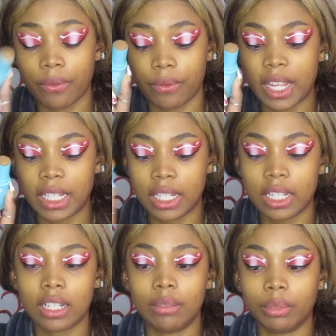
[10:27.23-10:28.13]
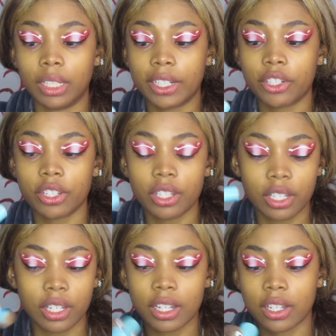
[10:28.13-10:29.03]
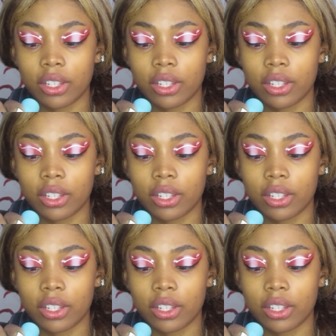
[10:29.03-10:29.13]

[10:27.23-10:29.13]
Face It Complexion Stick.